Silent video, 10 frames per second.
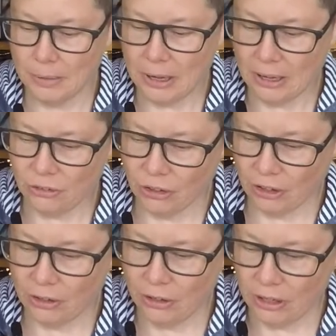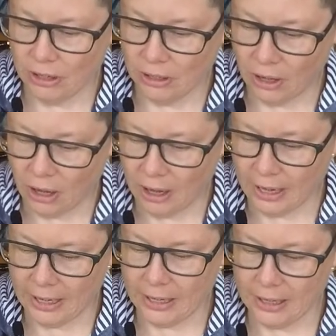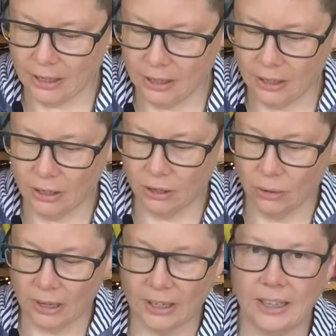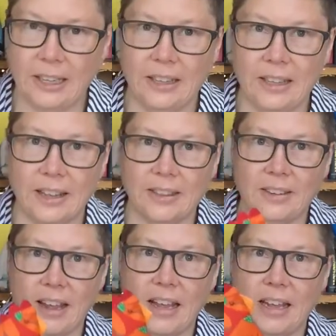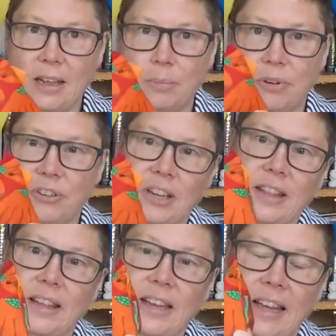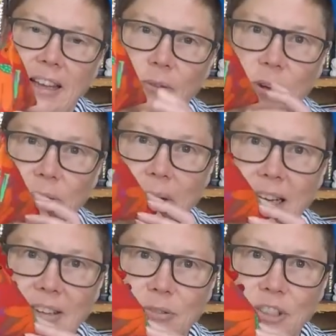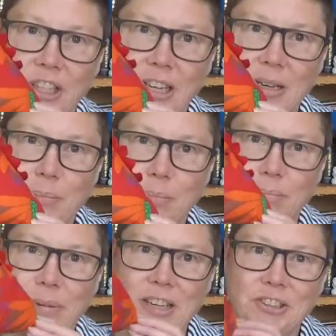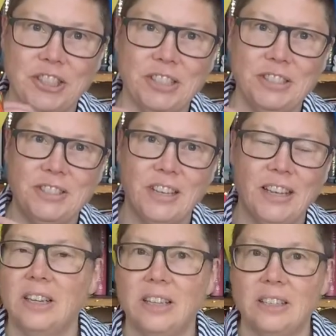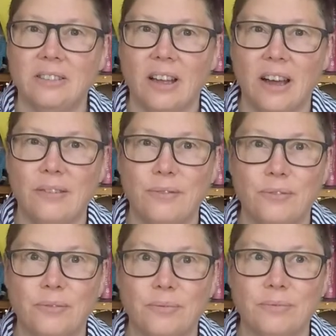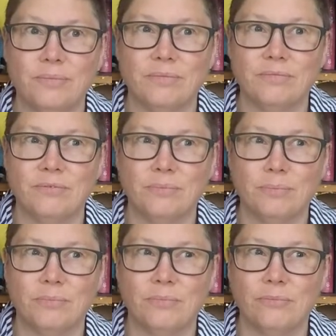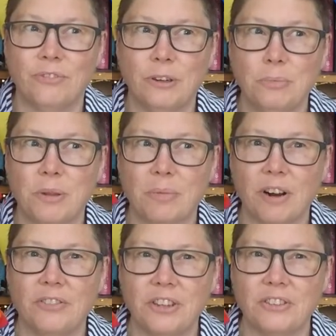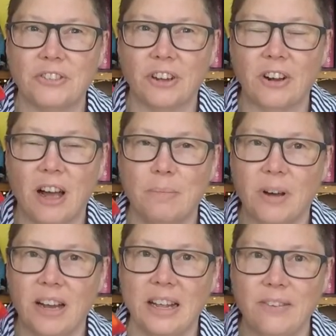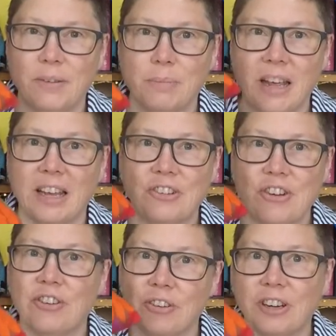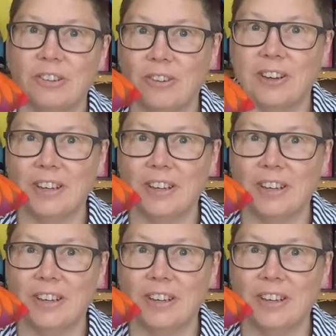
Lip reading: So I quickly the other day put together one of my little chicken pincushions. I've filmed the process, so I might even make a tutorial on